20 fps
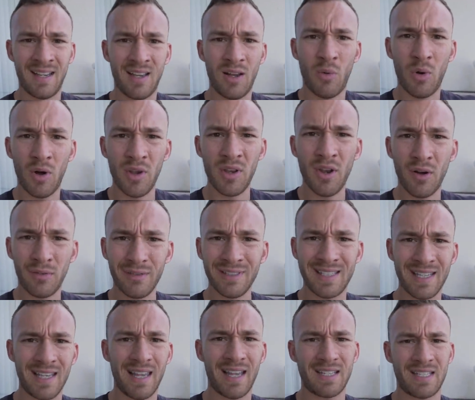What a
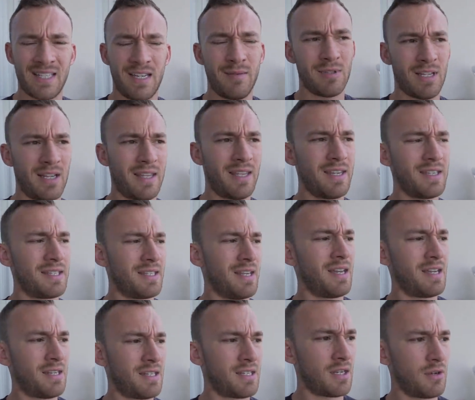novelty that seems like these
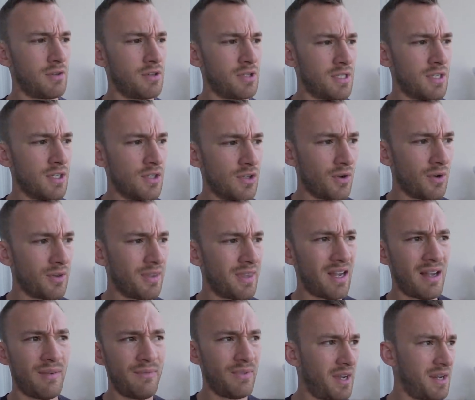days, so just enjoyed
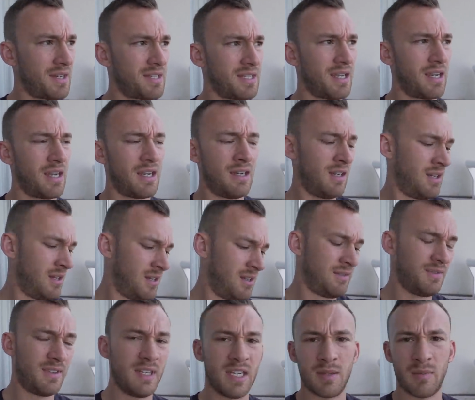that. Nice day,
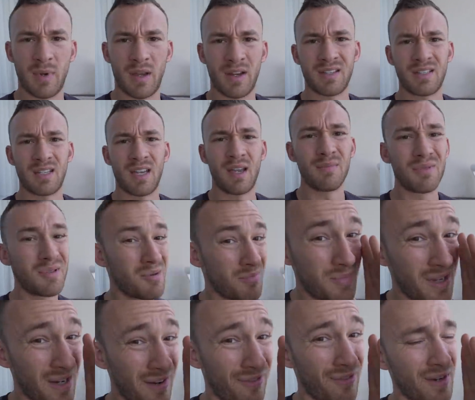decent amount of steps,
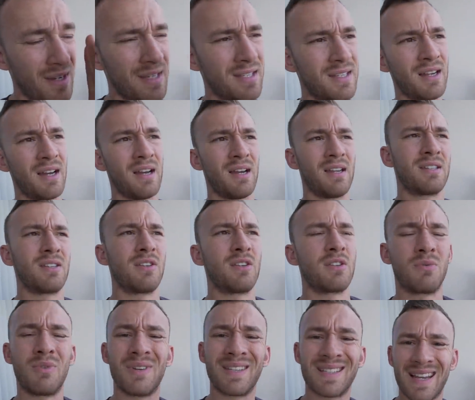big feed tonight, so
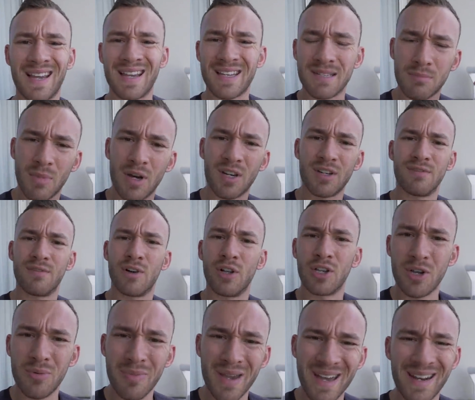just wanted to get as much
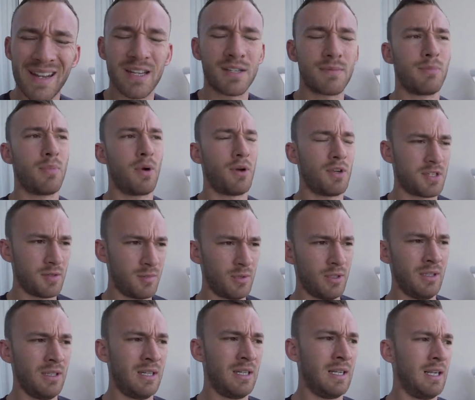volume in as
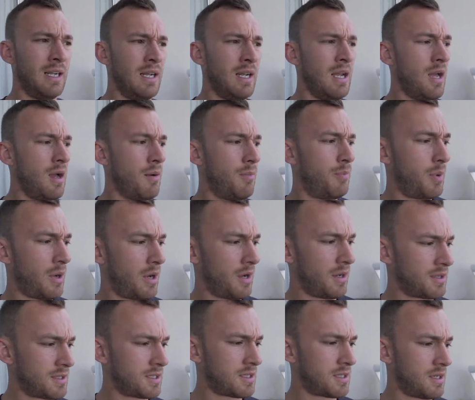possible.
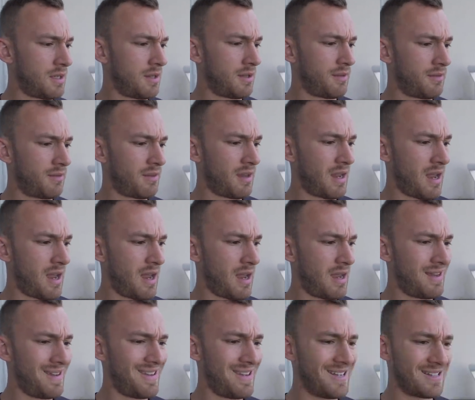But that
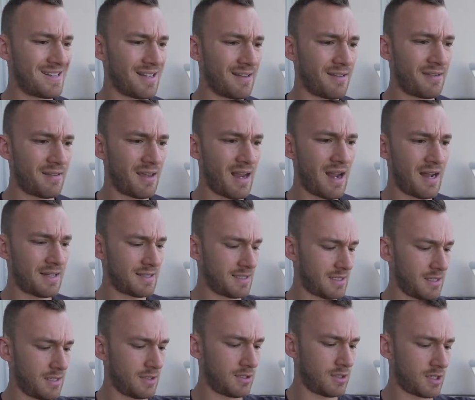is that.
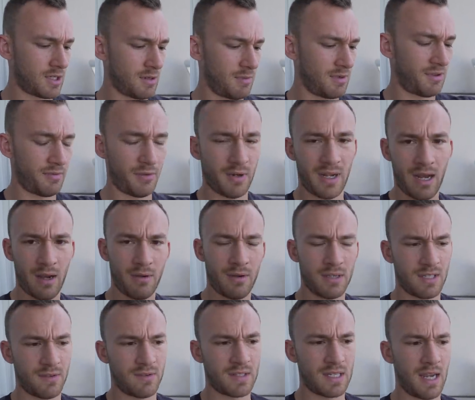Just coming up to 3 now,
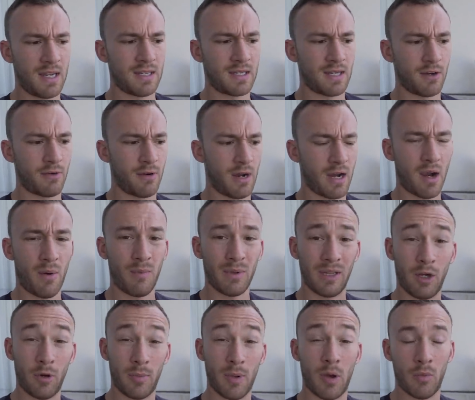as I've said, going to crack on with
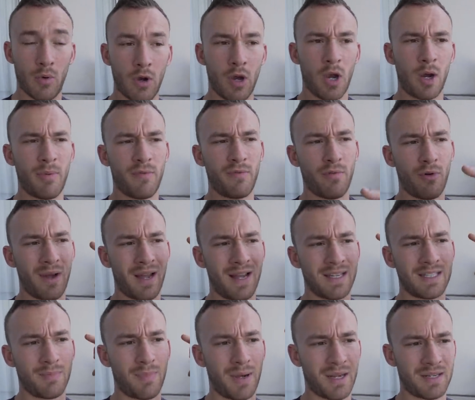a little bit of work before I
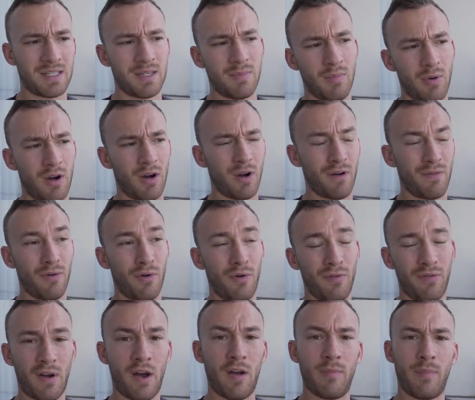head to Battersea Park for
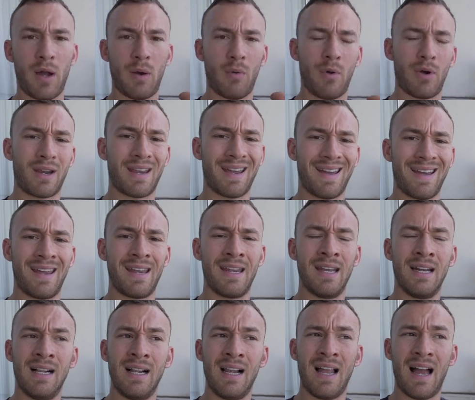5x1K
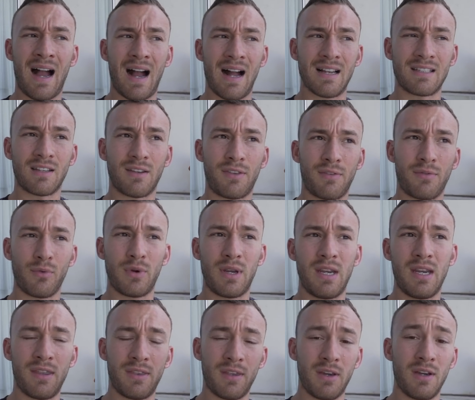at
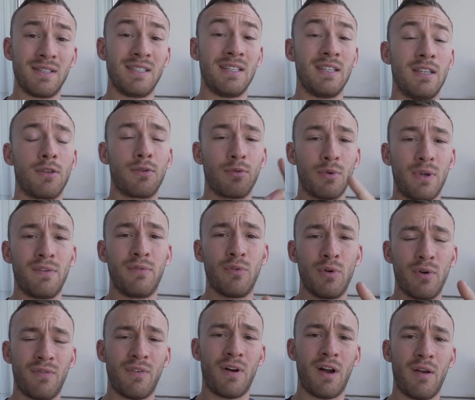3:30 to
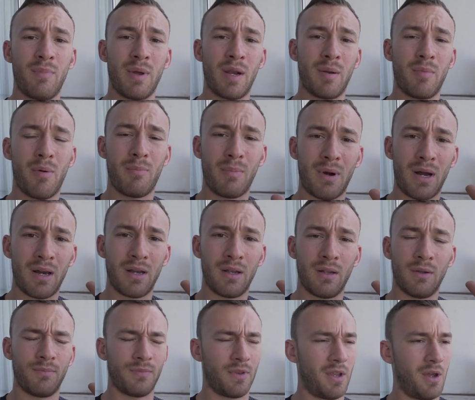3:45 minute per
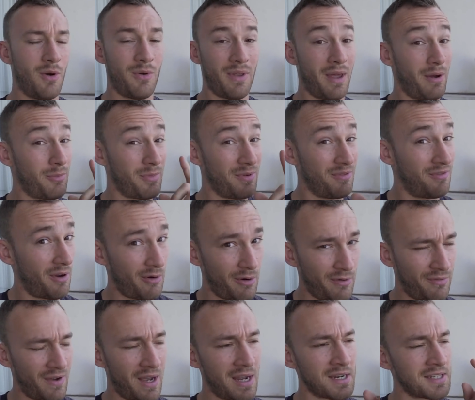mile. No, that would be
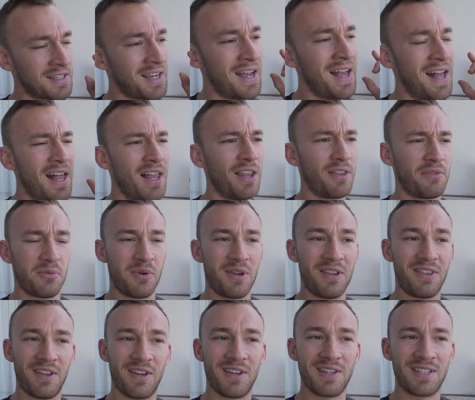very fast.
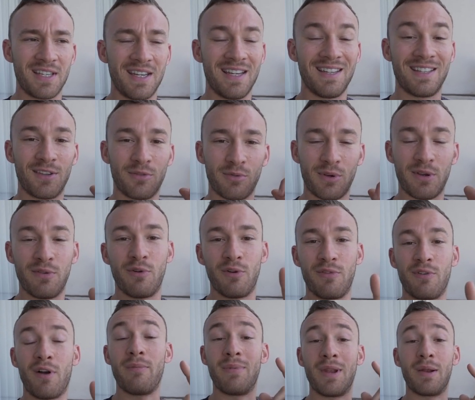3:30 to
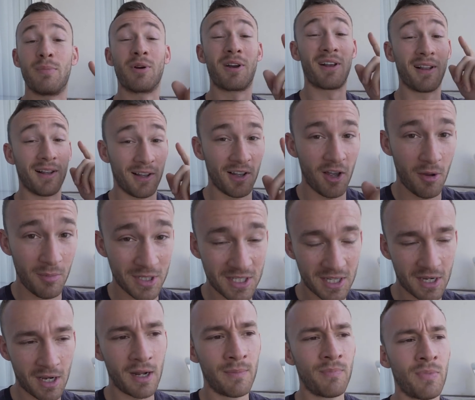3:45 minute per
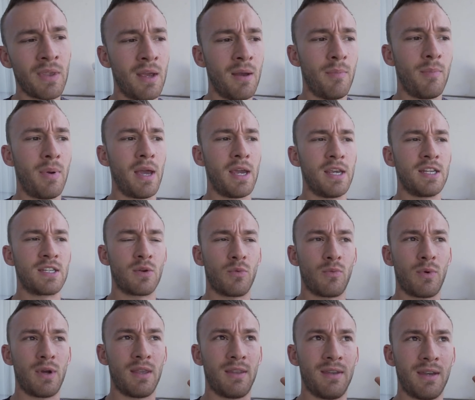kilometre pace
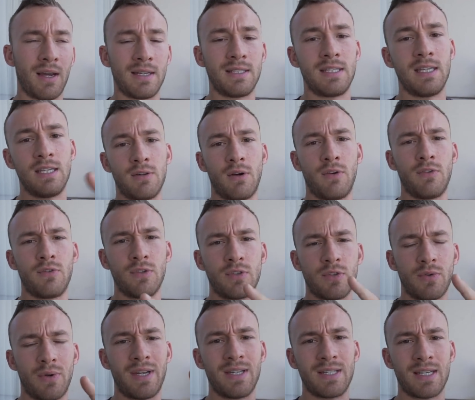with 90 to
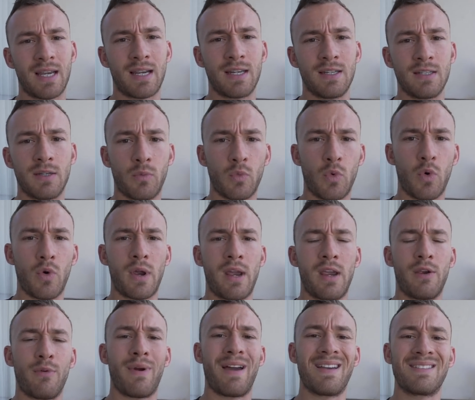120 seconds
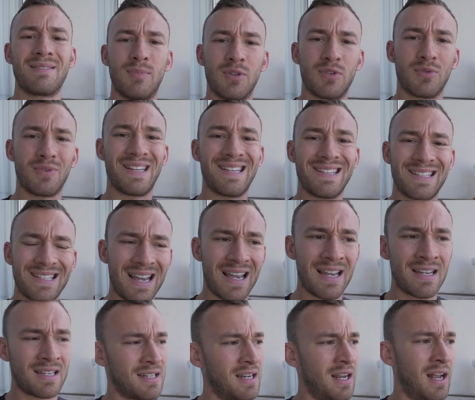walking rest between
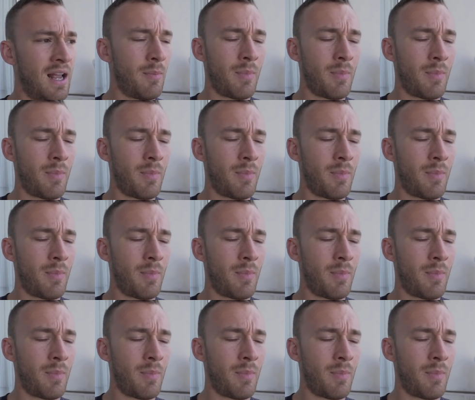sets.